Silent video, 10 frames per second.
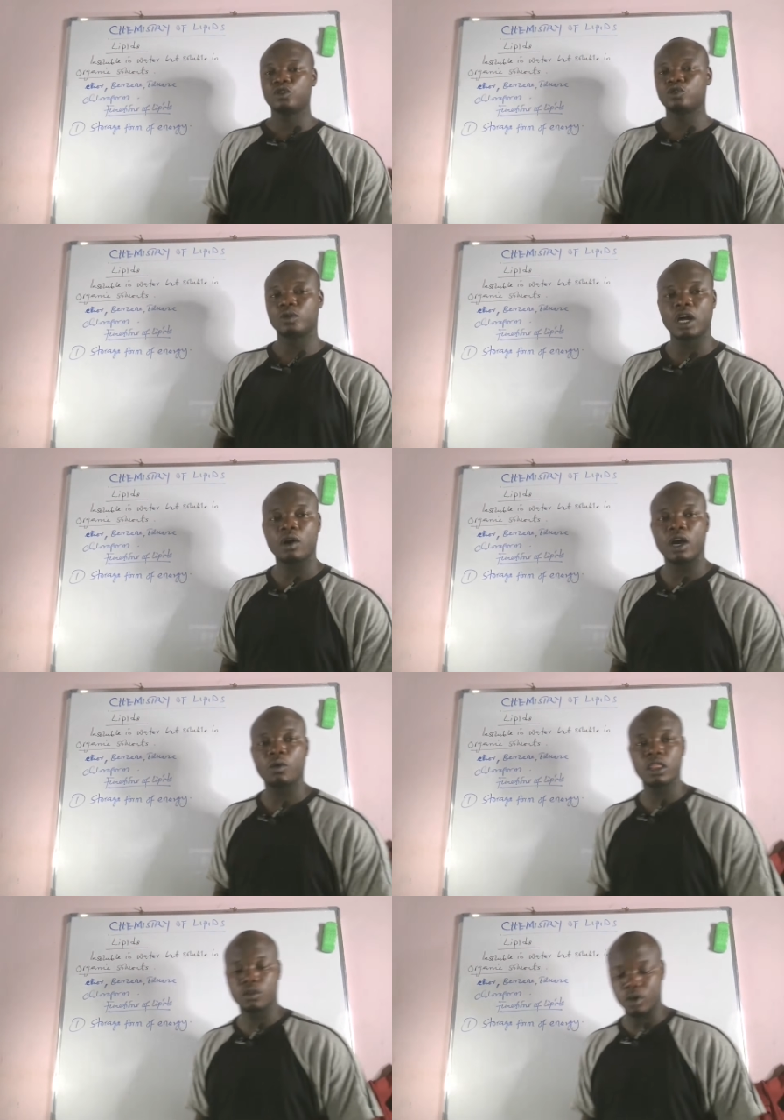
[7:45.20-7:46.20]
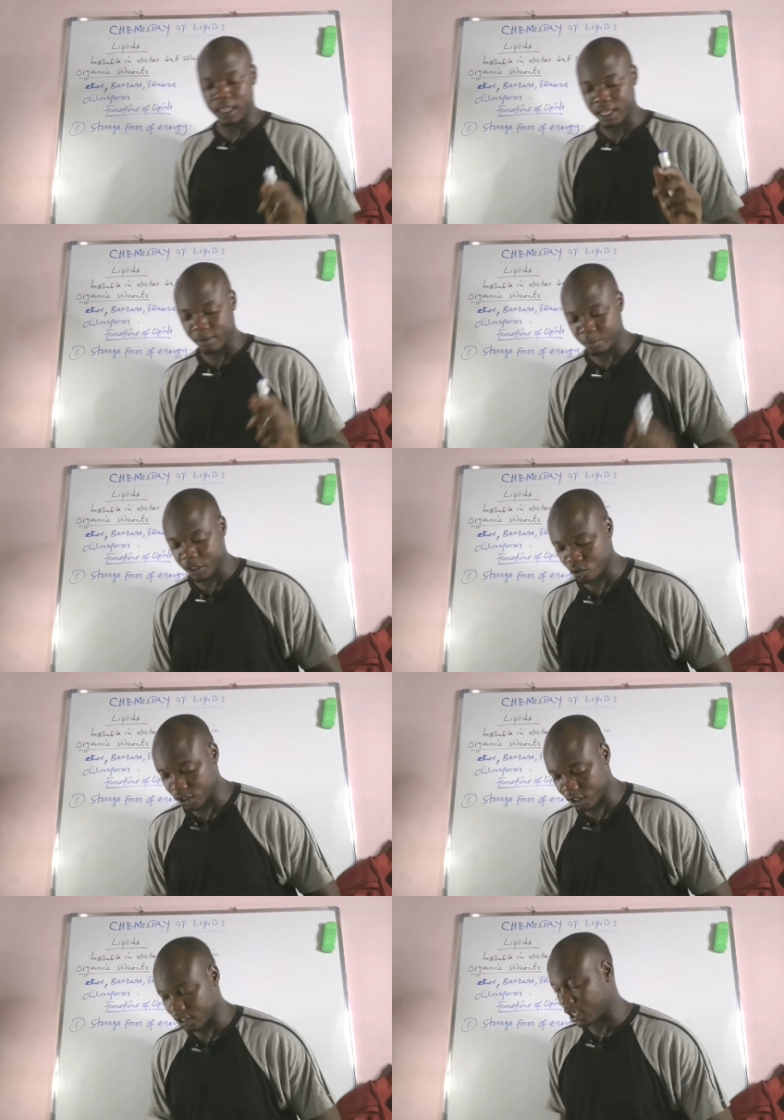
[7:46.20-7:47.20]
So now I think based
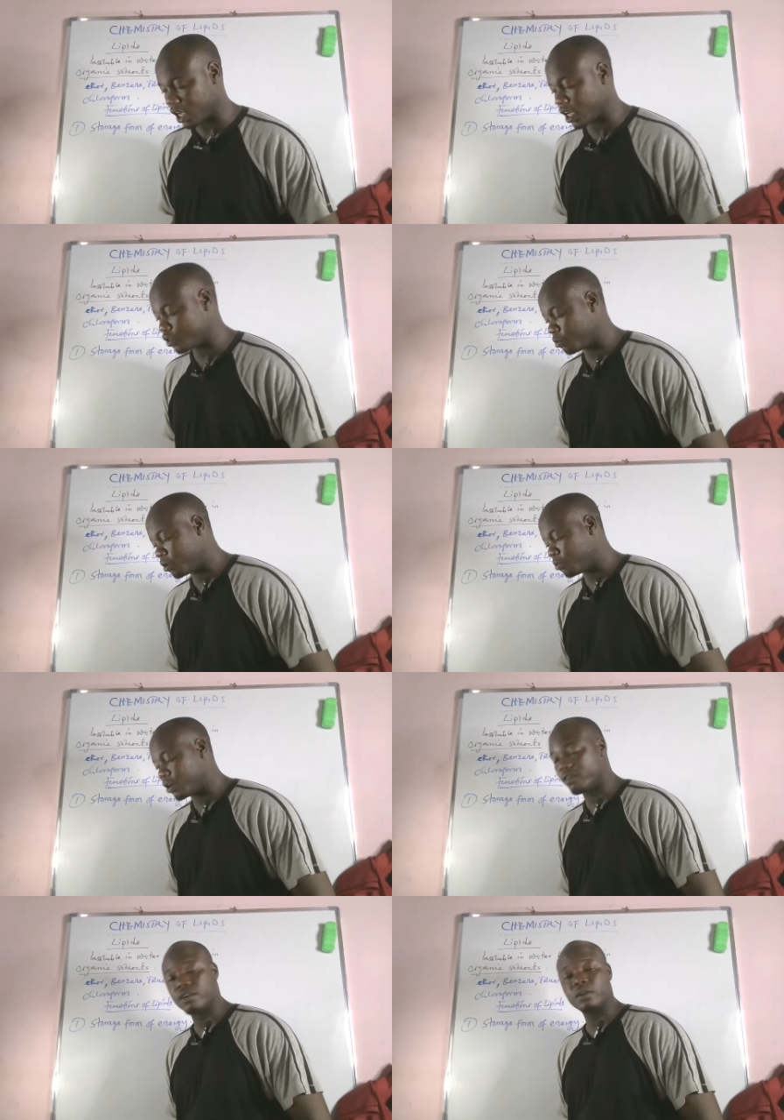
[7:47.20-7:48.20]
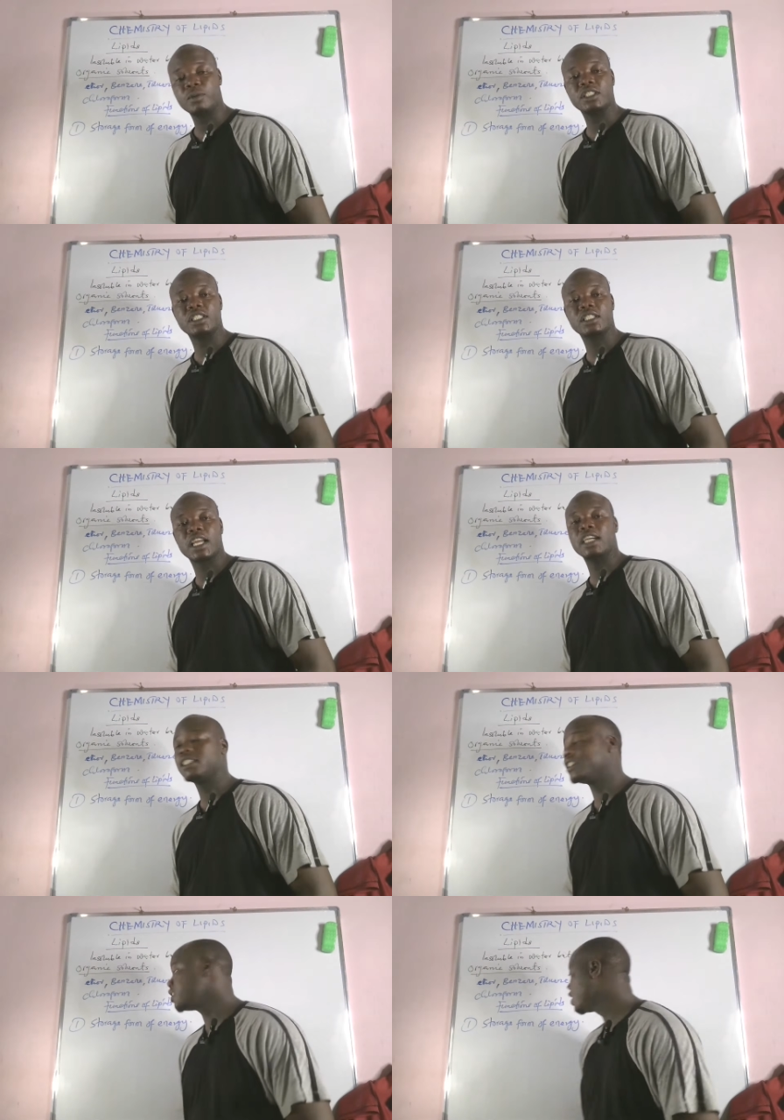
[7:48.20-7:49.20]
on some of our previous
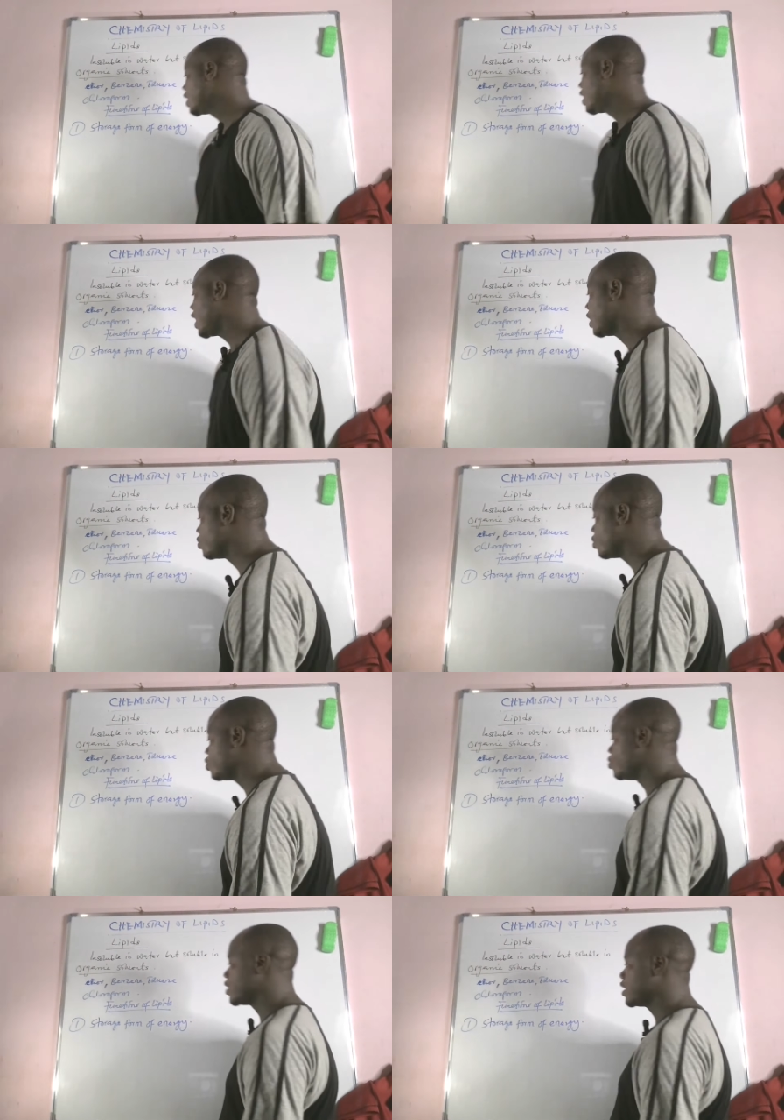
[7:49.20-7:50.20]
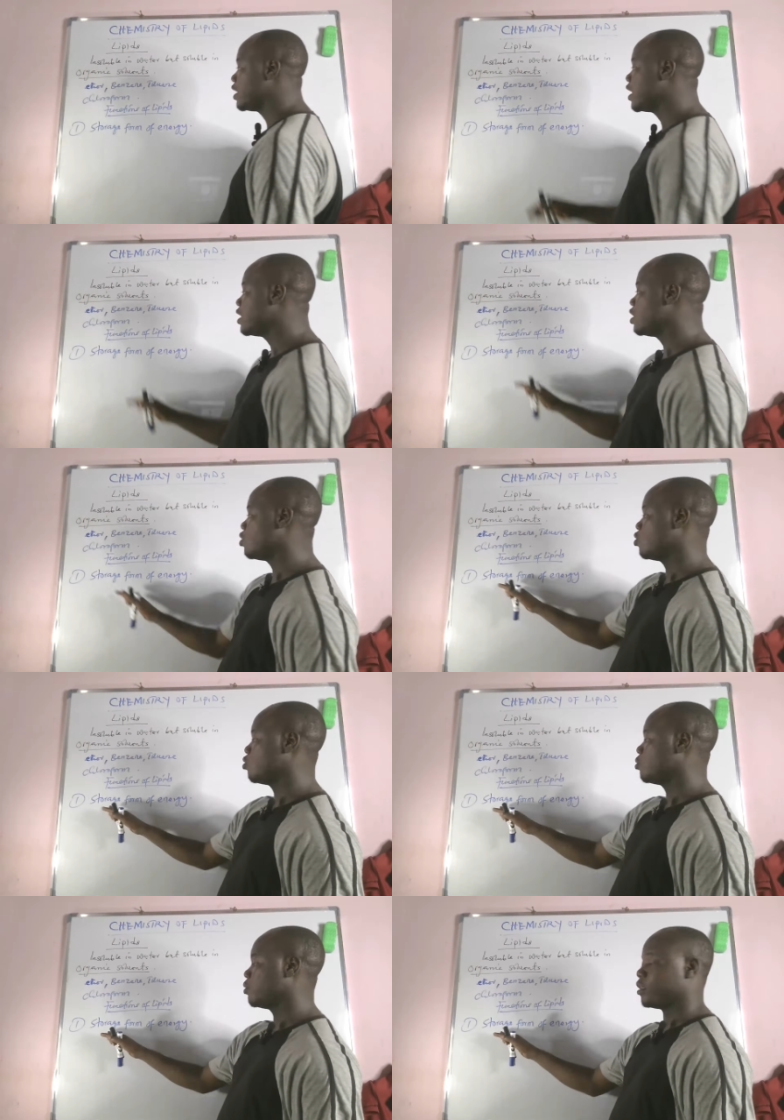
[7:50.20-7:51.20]
discussion, I told you clearly
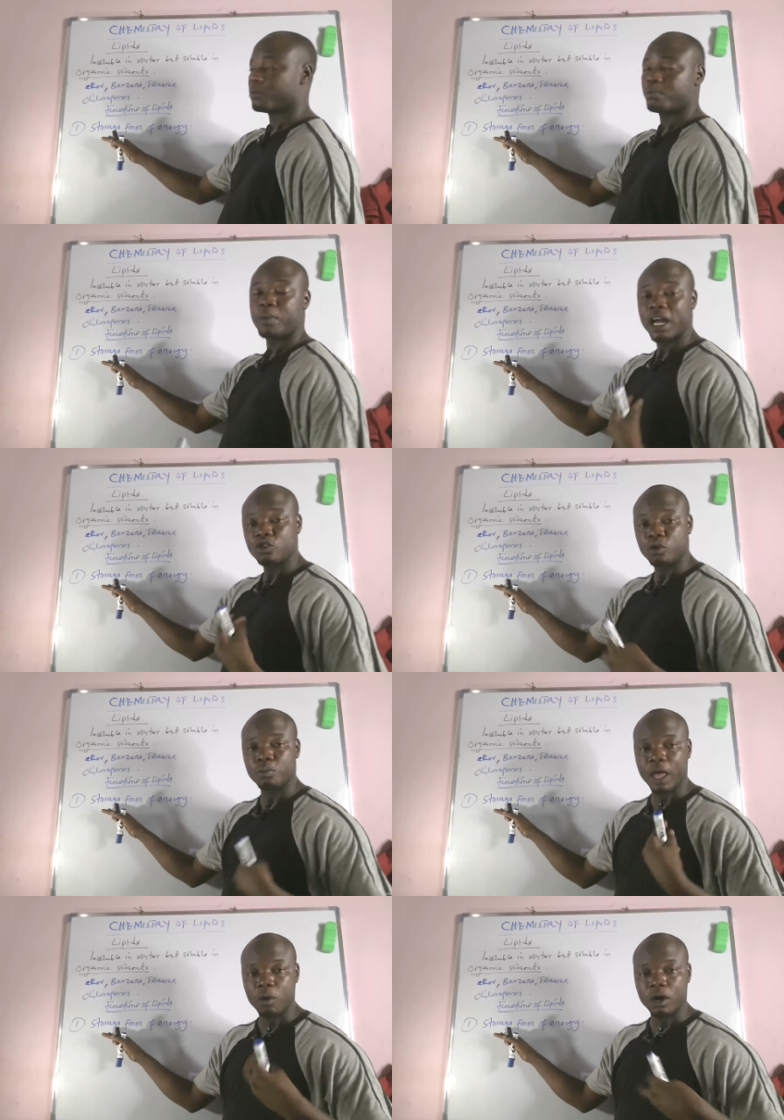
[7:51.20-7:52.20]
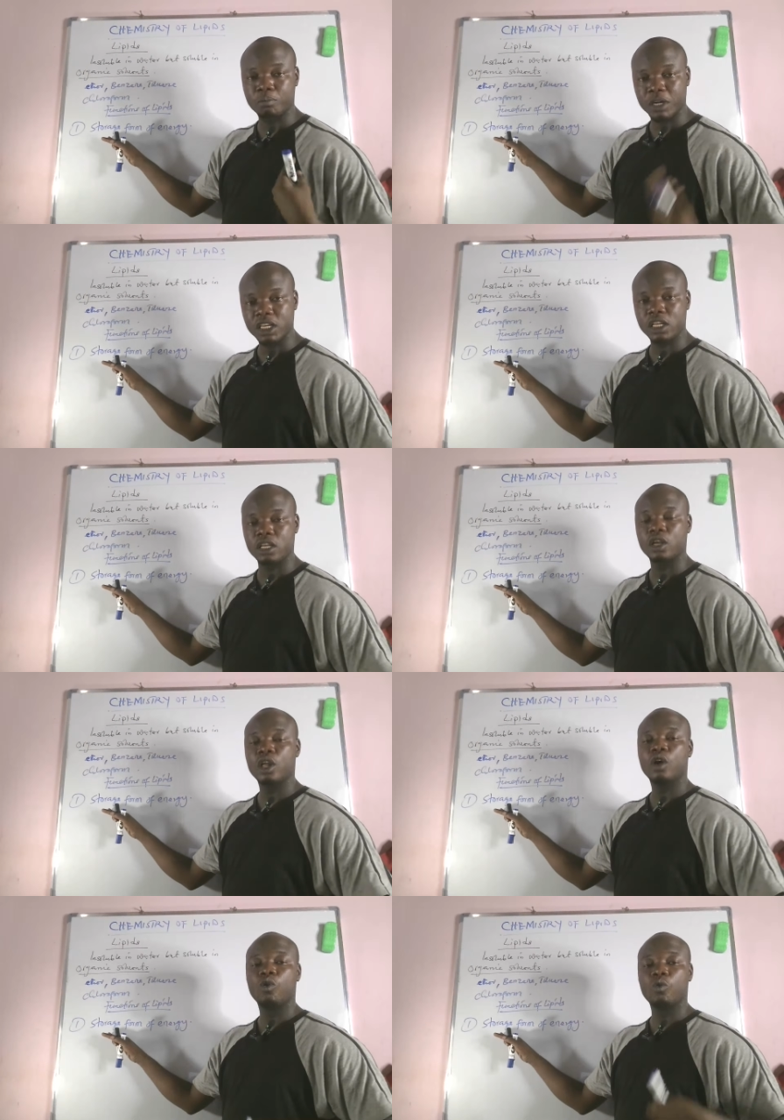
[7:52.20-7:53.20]
the part of our body
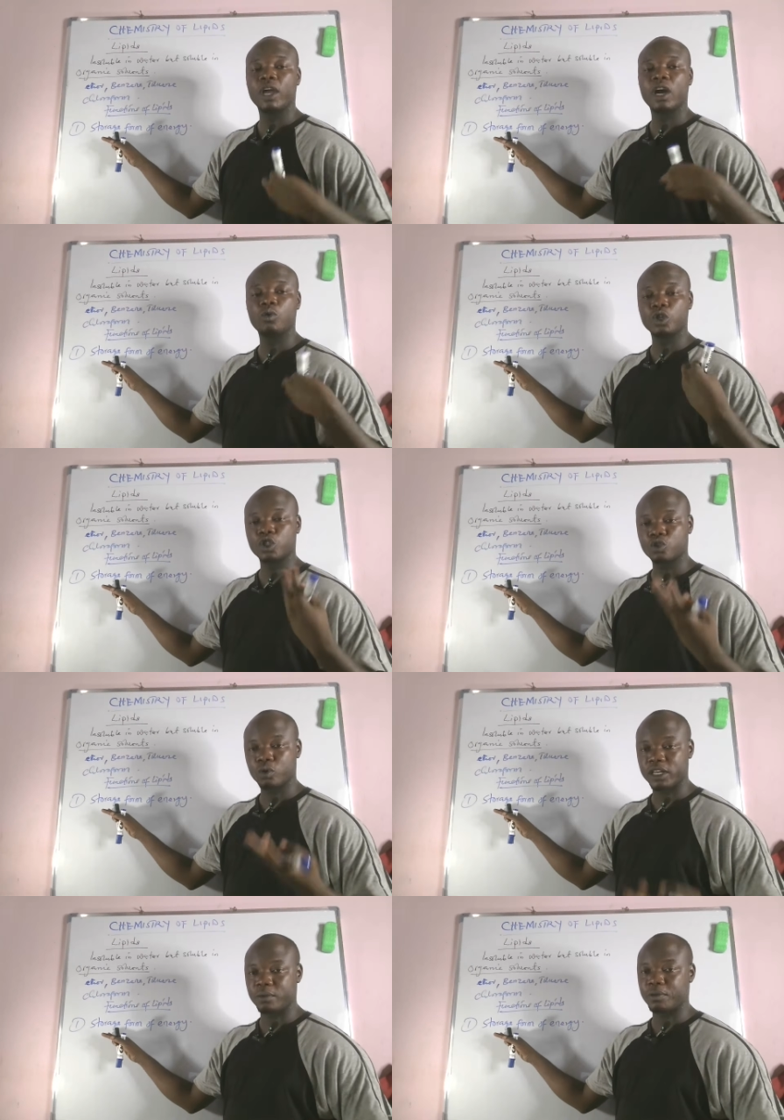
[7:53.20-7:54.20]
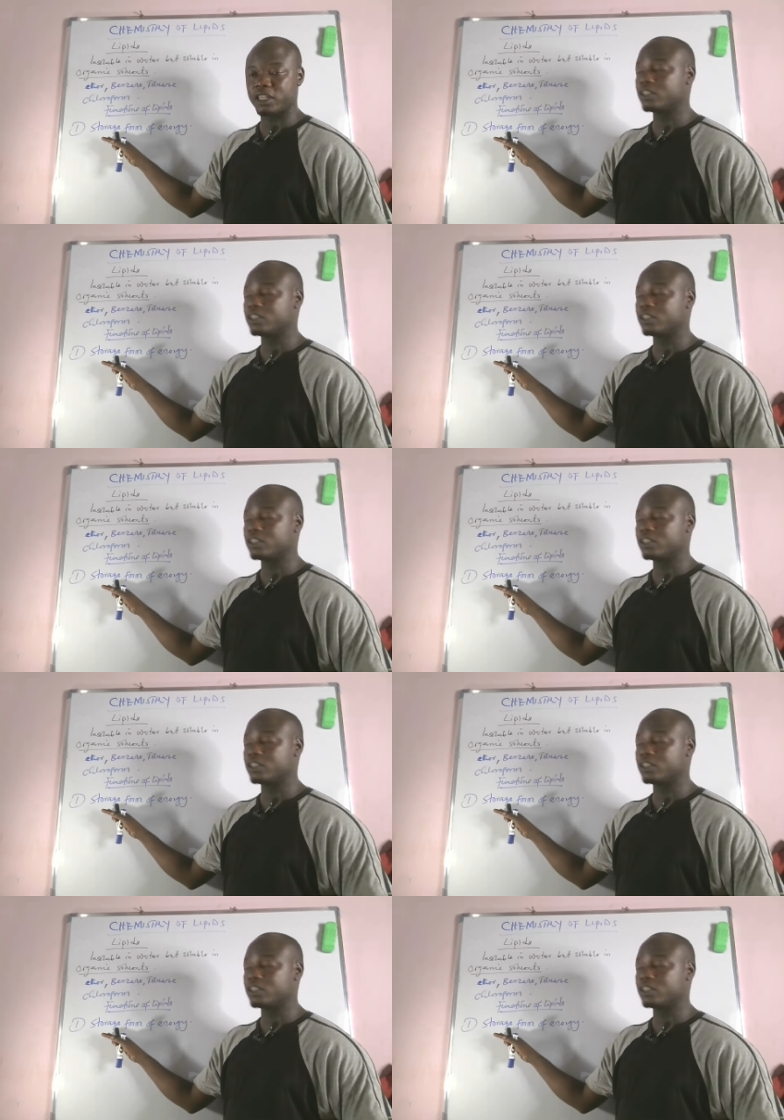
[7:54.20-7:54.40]
where we store lipid.